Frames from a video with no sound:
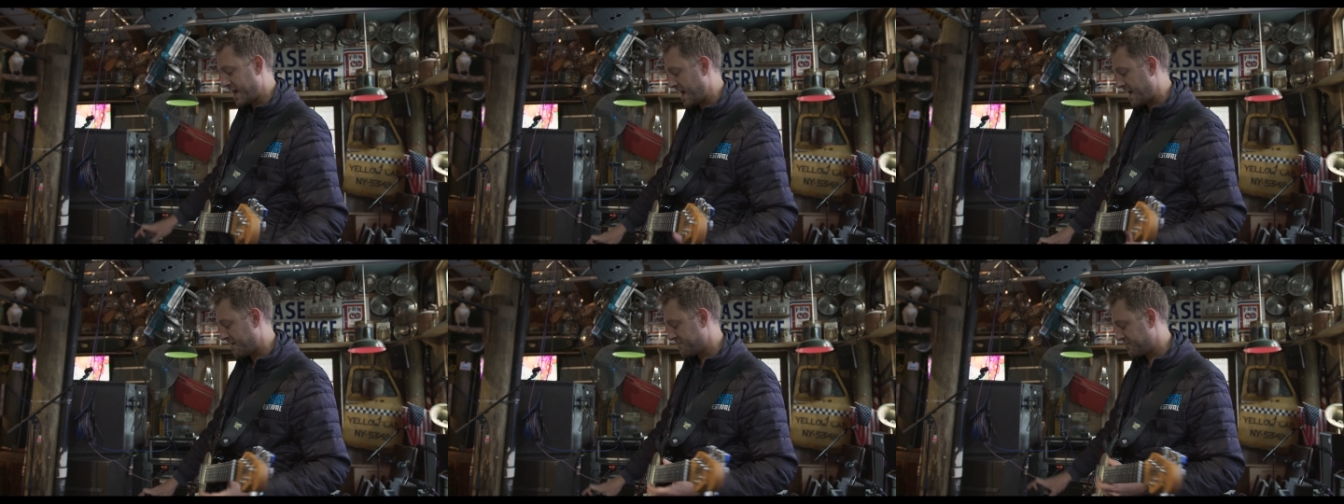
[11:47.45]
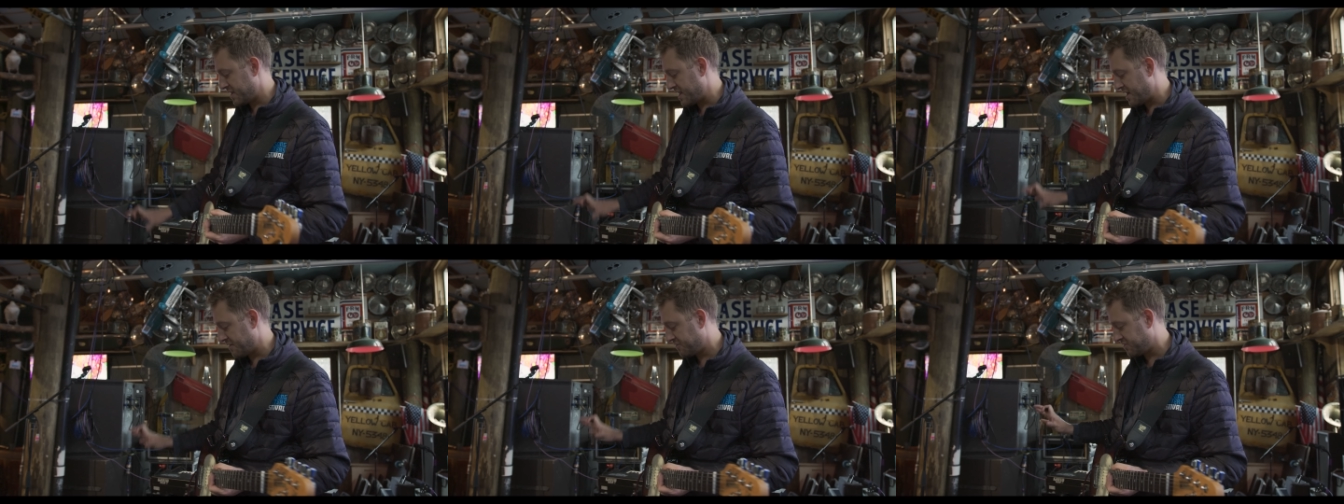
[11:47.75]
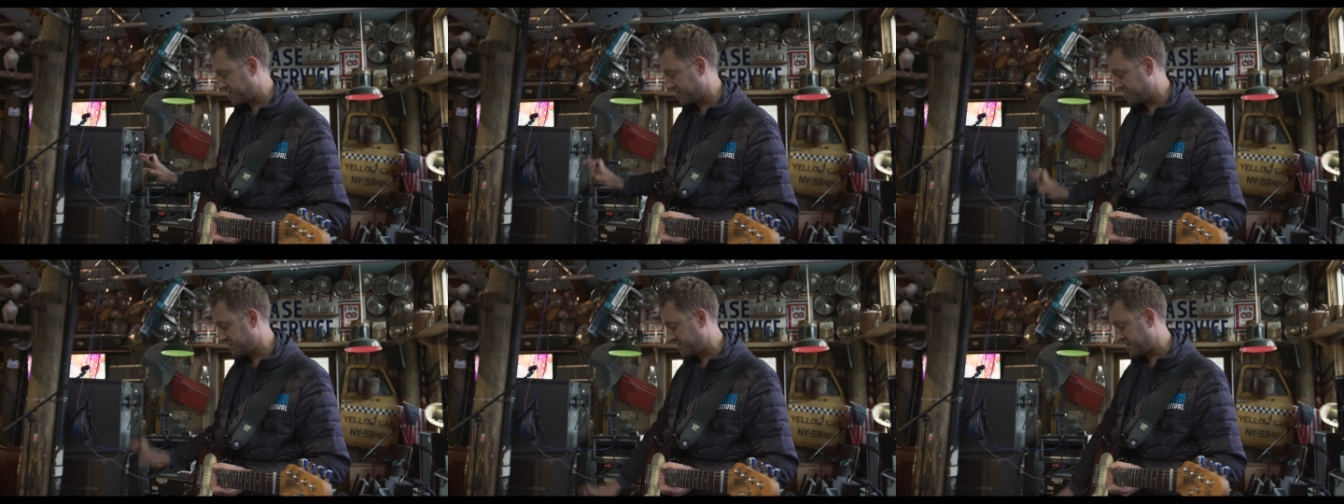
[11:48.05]
have an
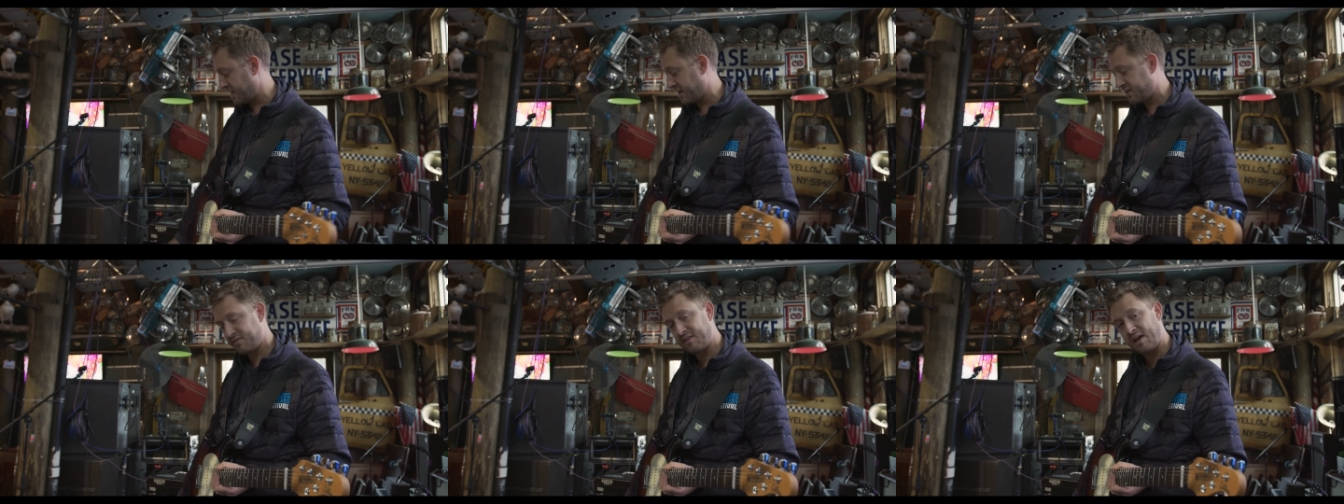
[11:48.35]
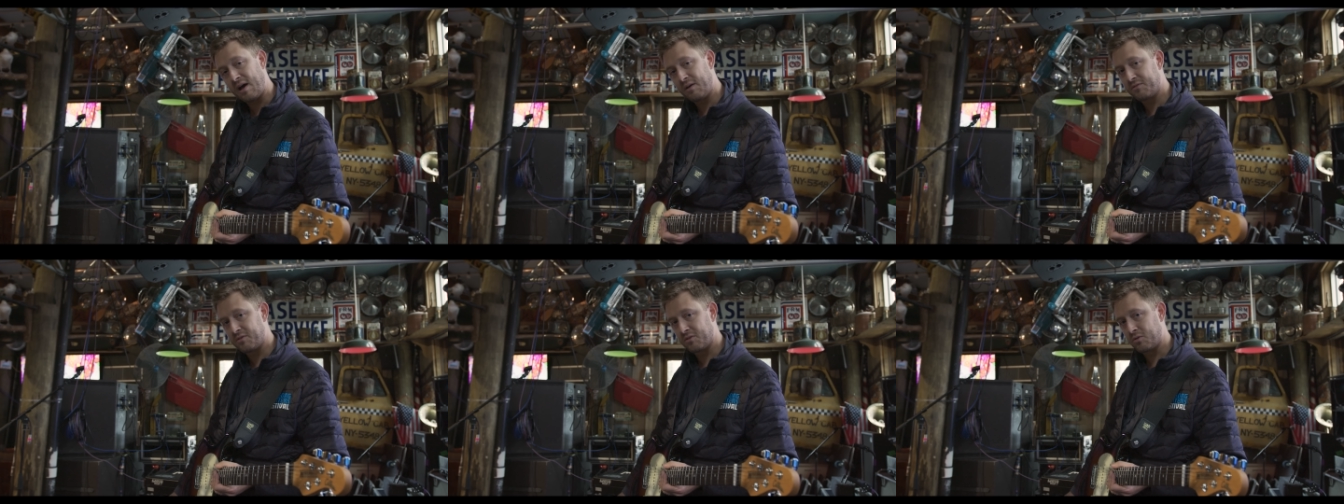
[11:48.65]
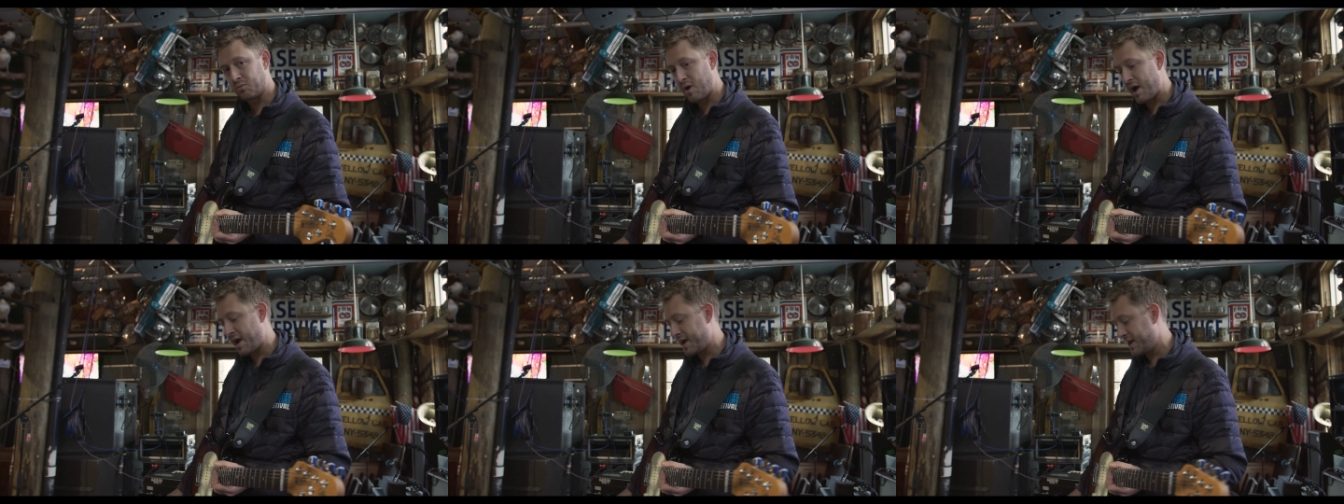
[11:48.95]
FC6 out to
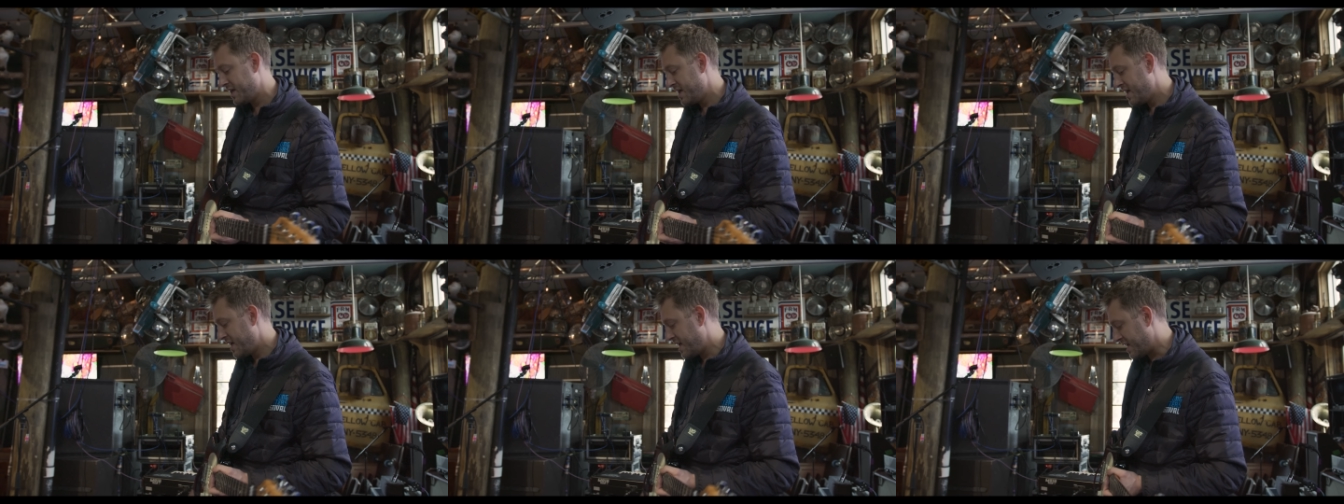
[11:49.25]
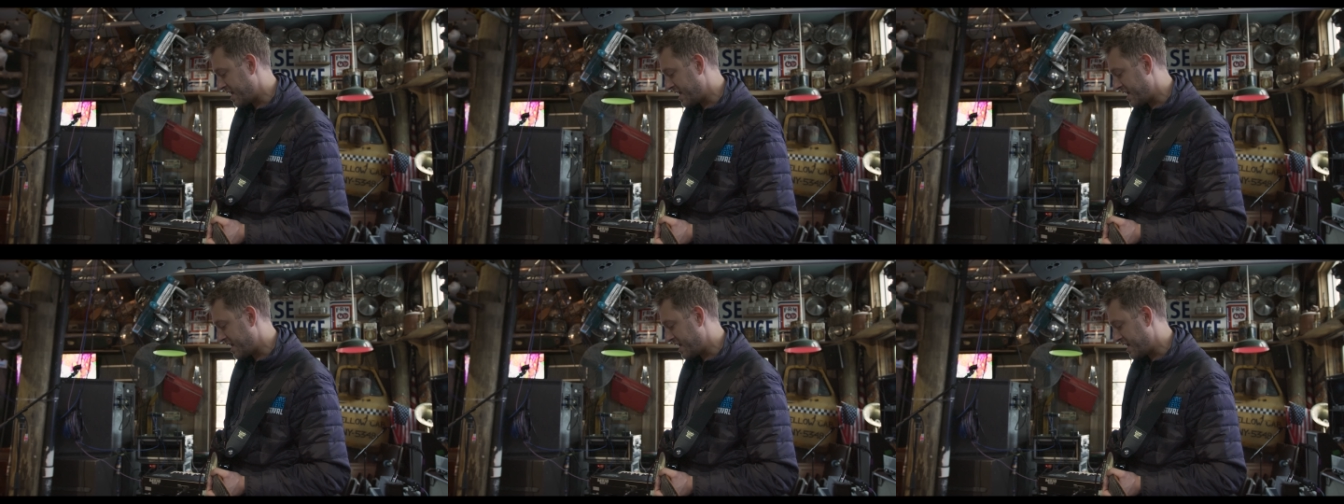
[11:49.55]
the right